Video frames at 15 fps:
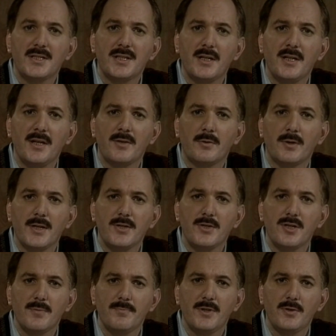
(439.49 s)
study on the
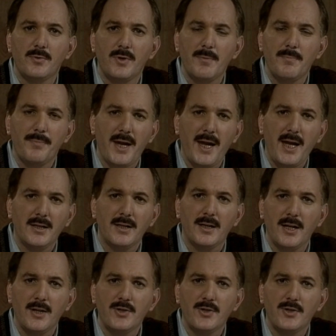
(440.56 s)
relationship between pain and